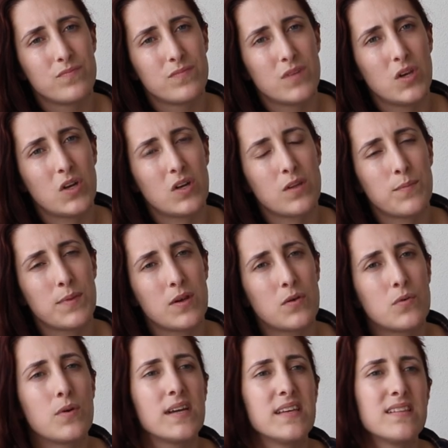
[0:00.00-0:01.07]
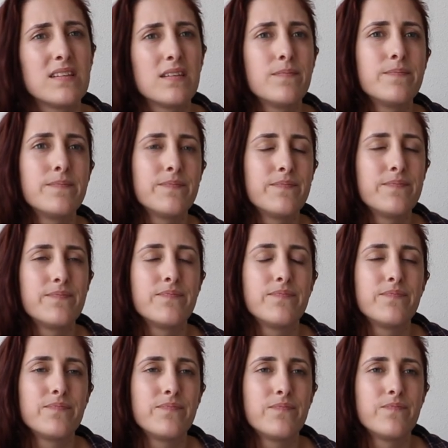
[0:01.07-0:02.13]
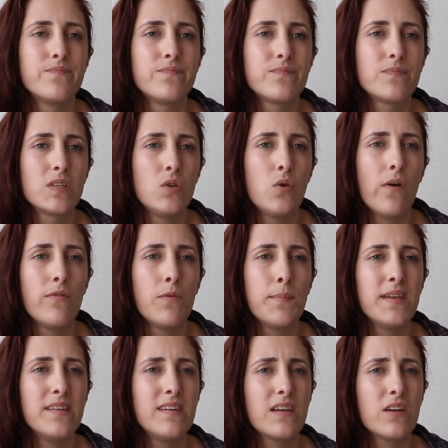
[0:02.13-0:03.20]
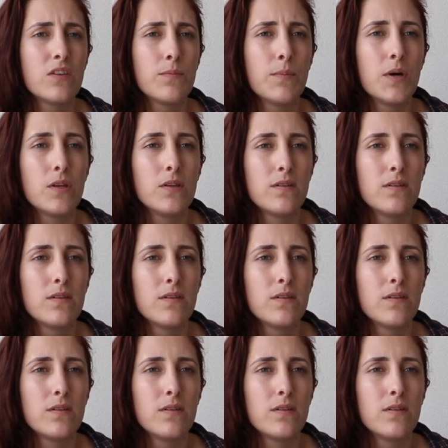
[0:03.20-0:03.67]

You're gonna be alright. You have a medic on board.